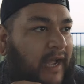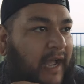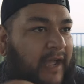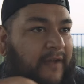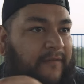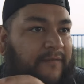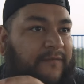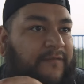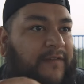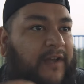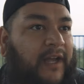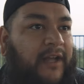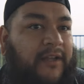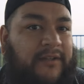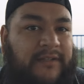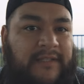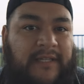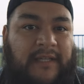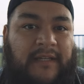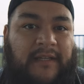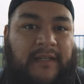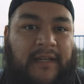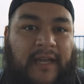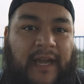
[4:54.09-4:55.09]
I have
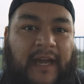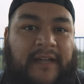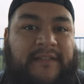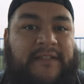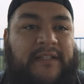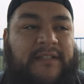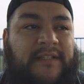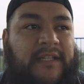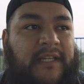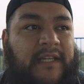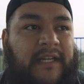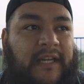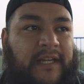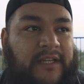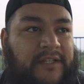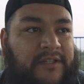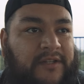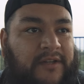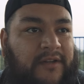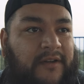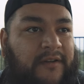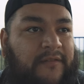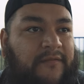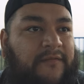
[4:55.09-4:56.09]
felt as a
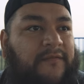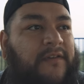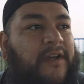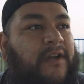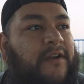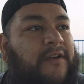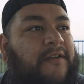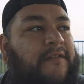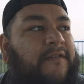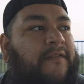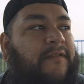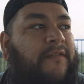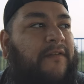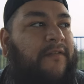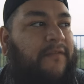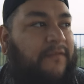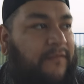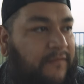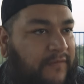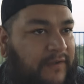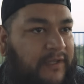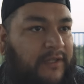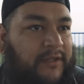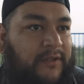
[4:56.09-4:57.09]
teenager very
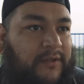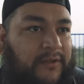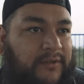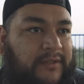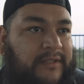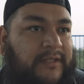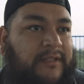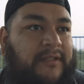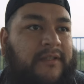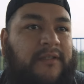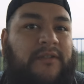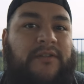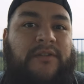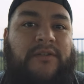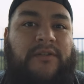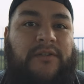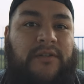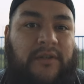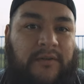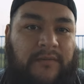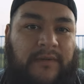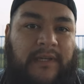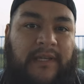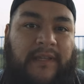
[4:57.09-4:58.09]
fulfilled
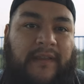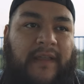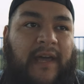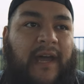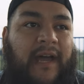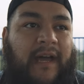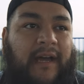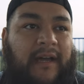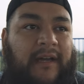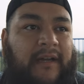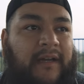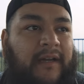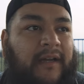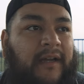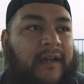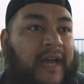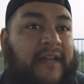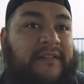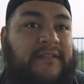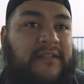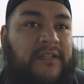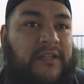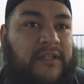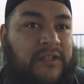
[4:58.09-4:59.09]
doing that.
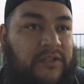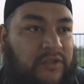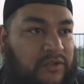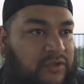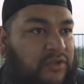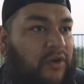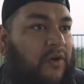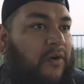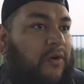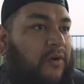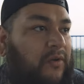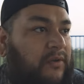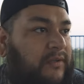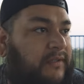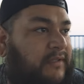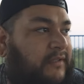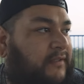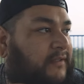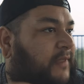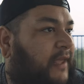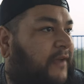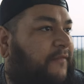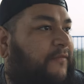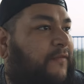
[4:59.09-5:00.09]
as an
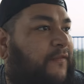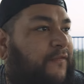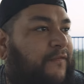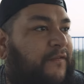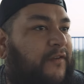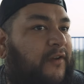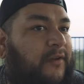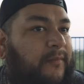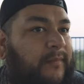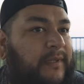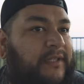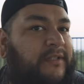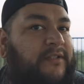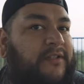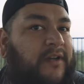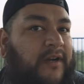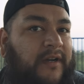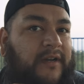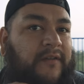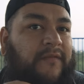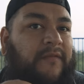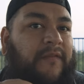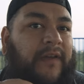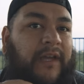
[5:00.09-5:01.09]
adult, that fulfillment
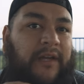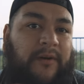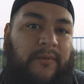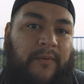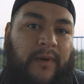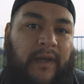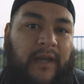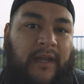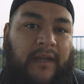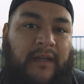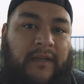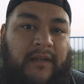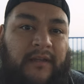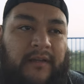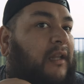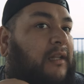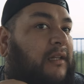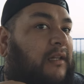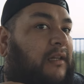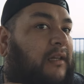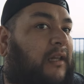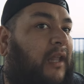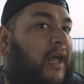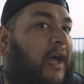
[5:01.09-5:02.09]
started to fade away. A
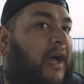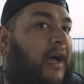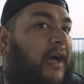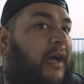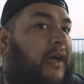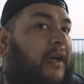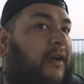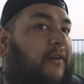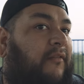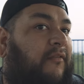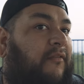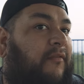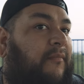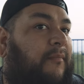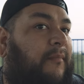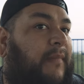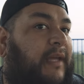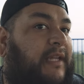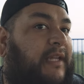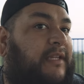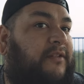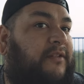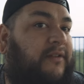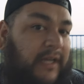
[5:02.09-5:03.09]
lot of
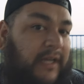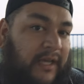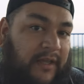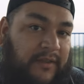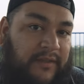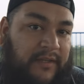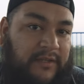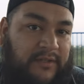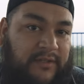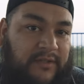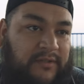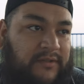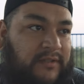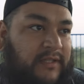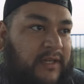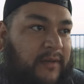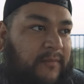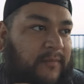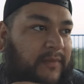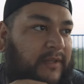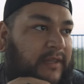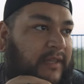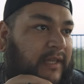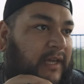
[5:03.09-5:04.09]
mental health issues
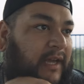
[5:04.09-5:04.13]
come with